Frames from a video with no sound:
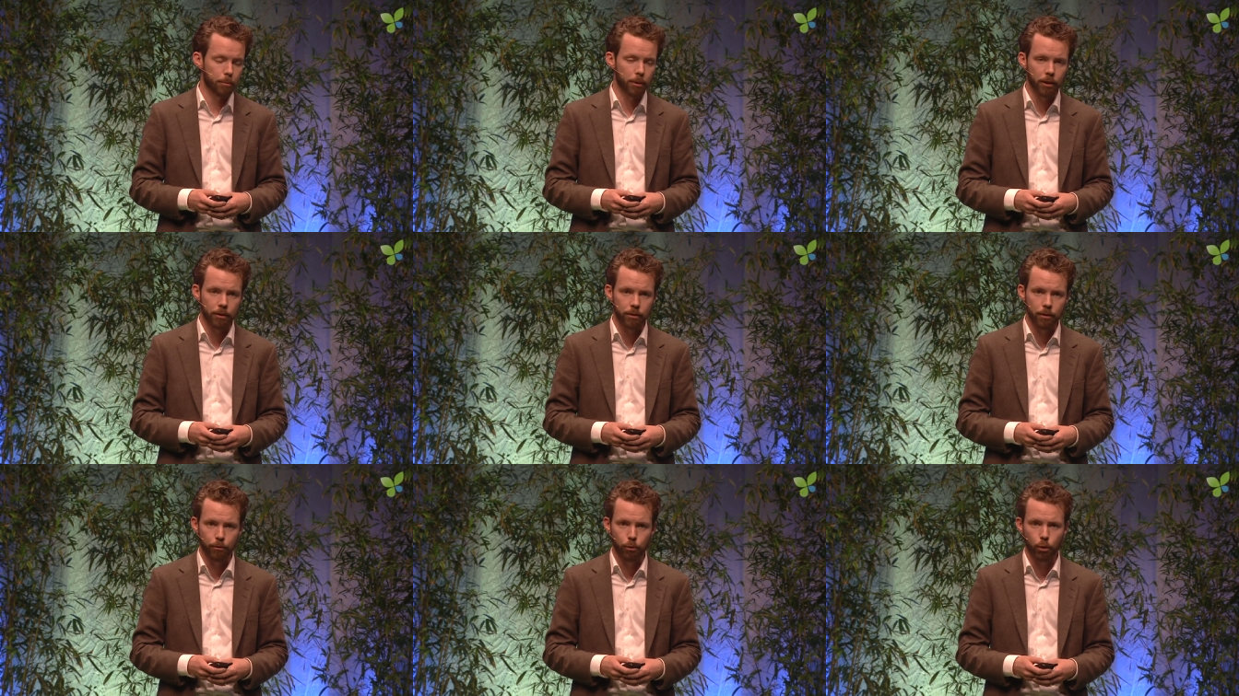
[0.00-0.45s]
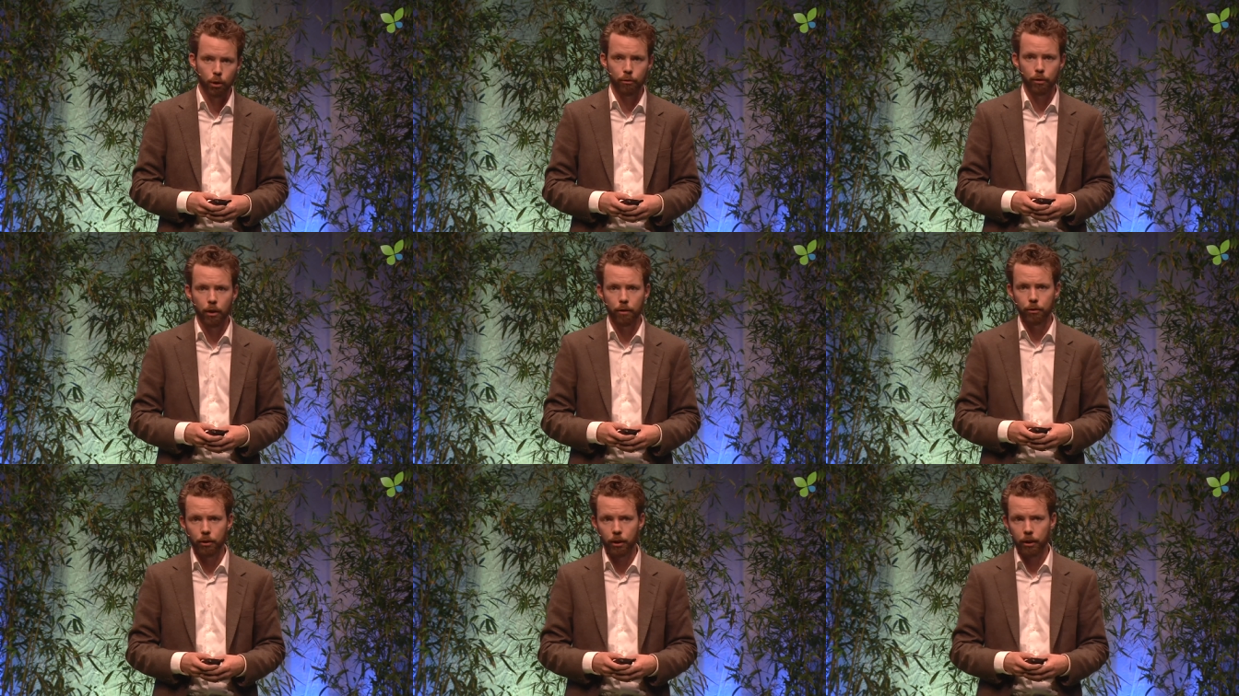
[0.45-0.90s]
minutes and
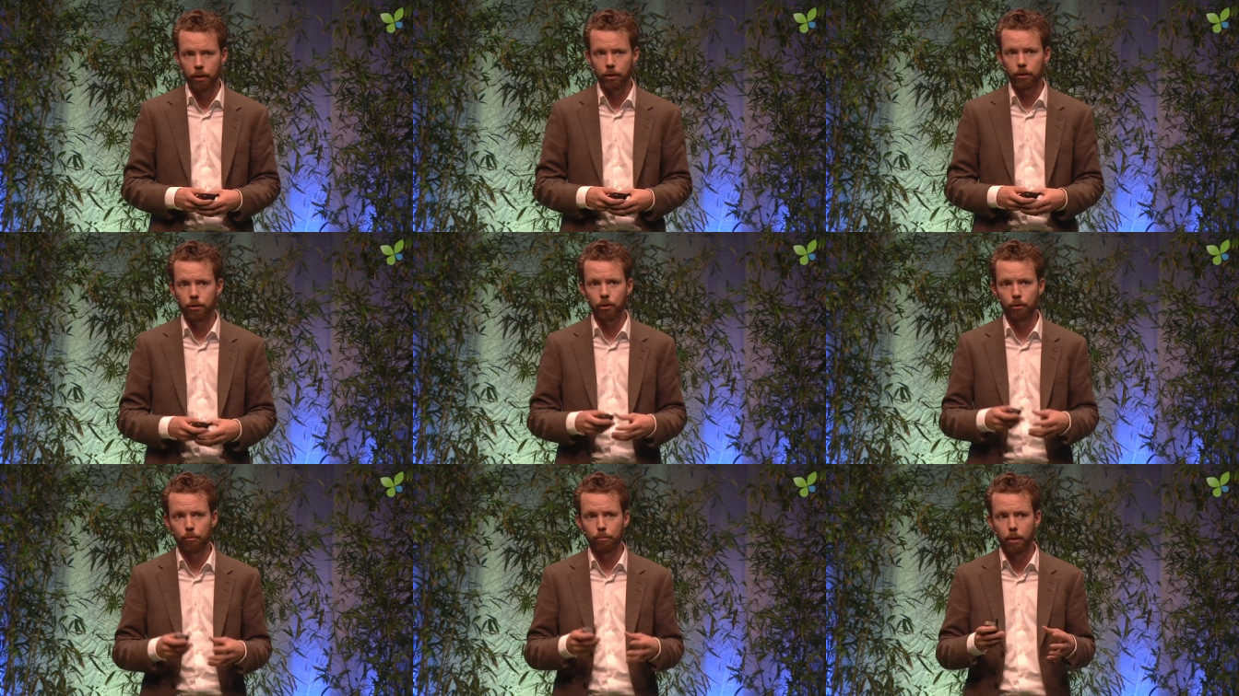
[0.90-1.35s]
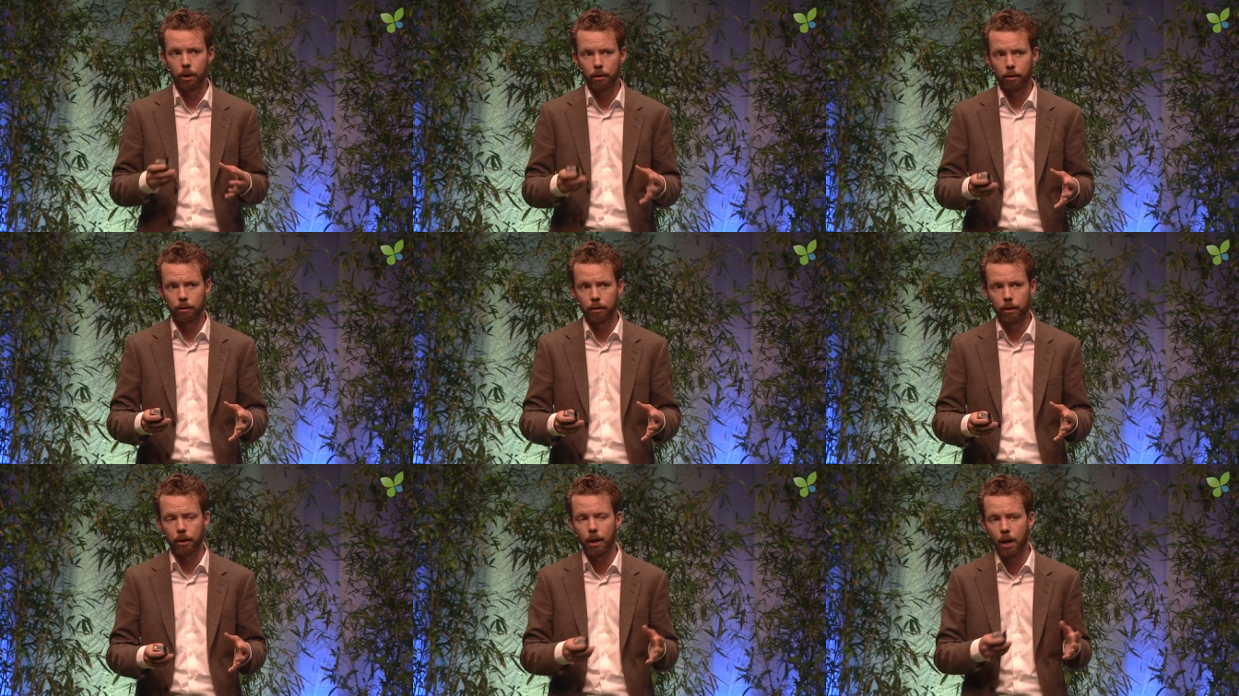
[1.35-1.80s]
45 seconds of
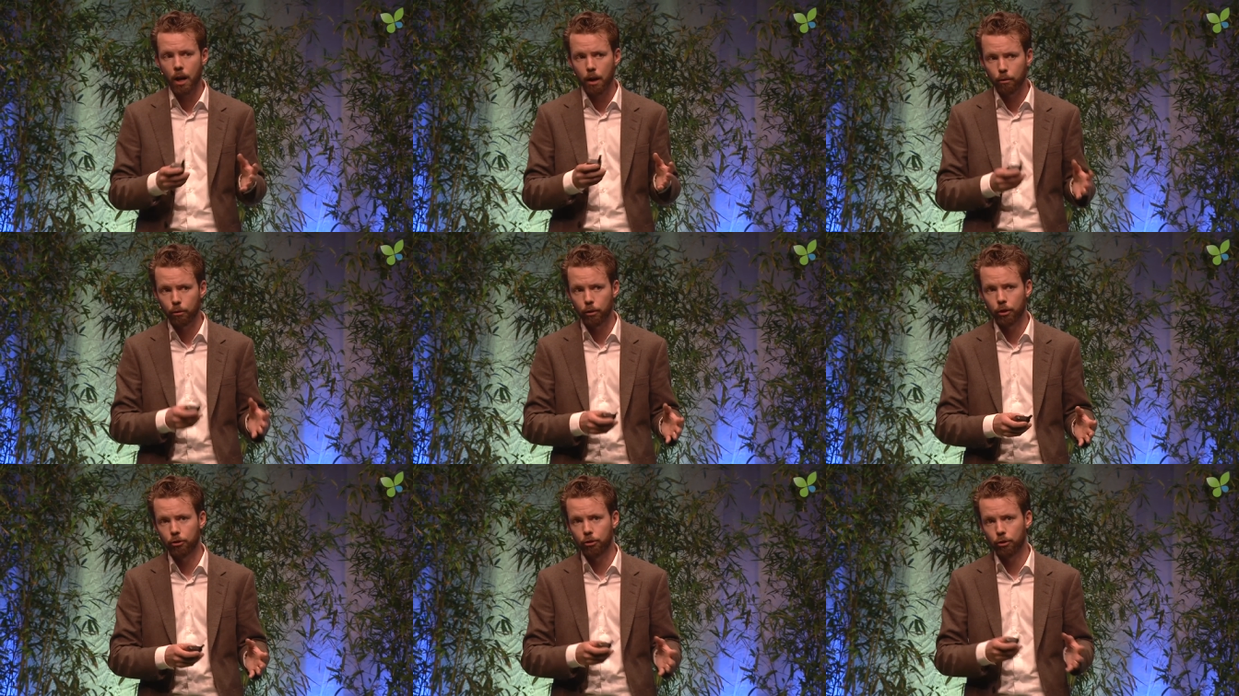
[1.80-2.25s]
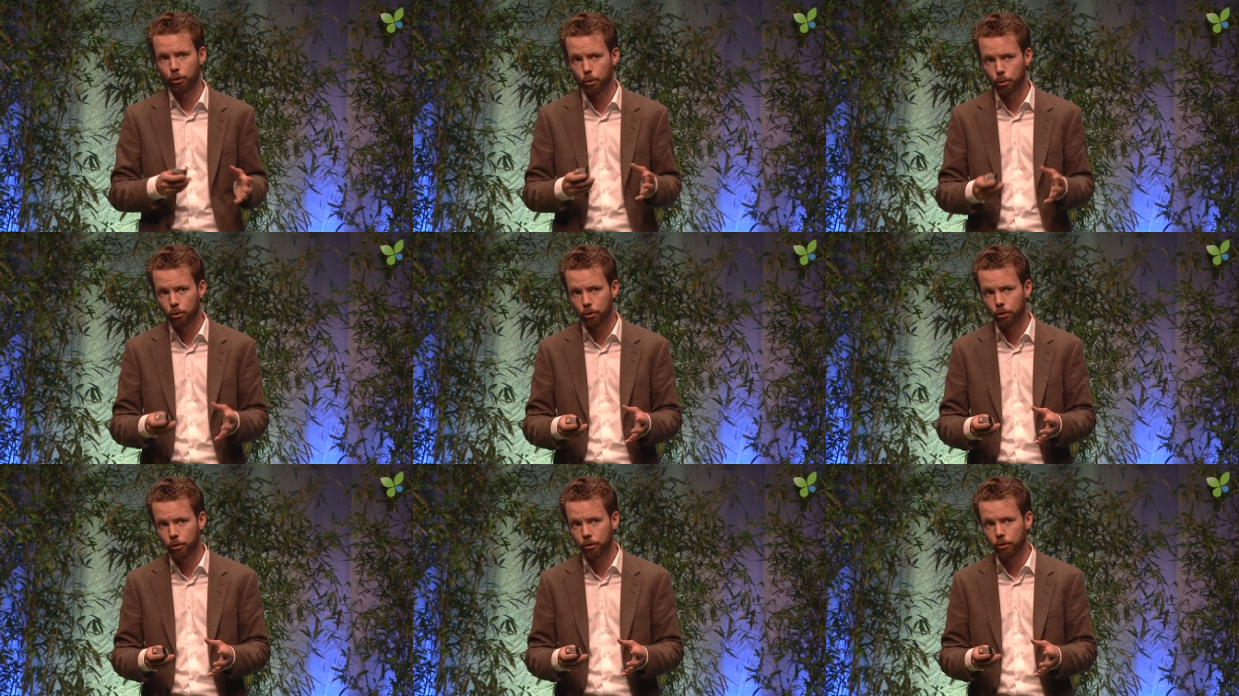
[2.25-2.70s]
monthly average
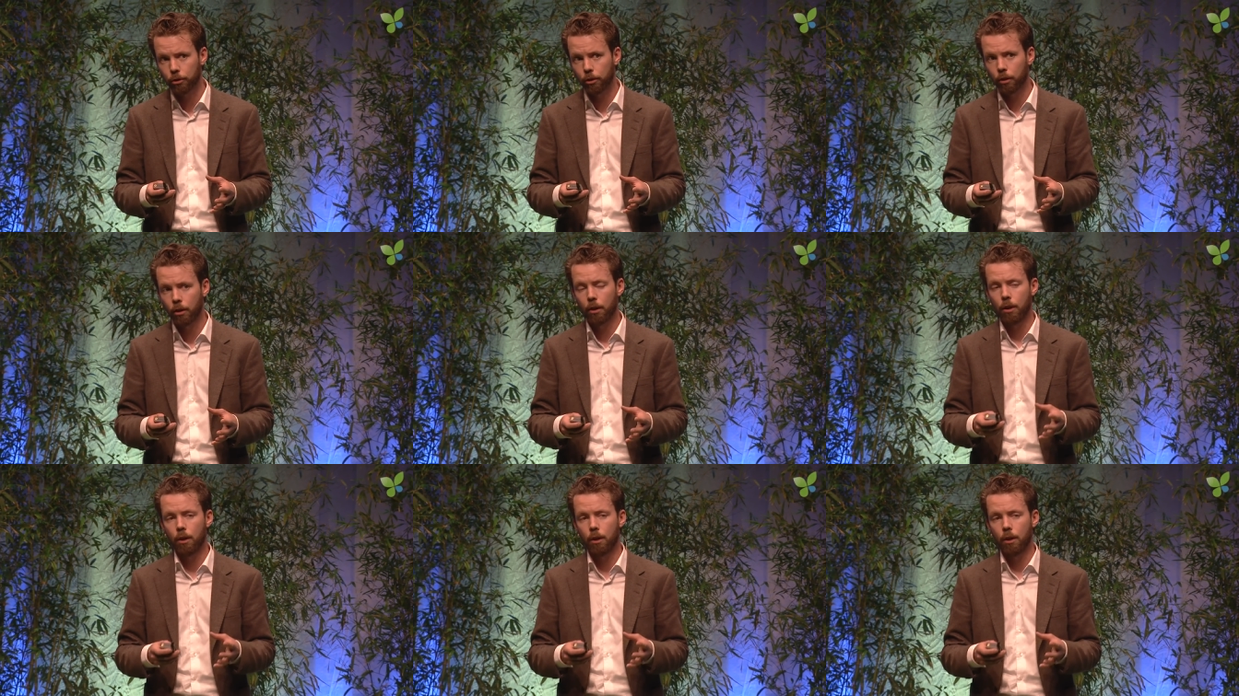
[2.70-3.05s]
users,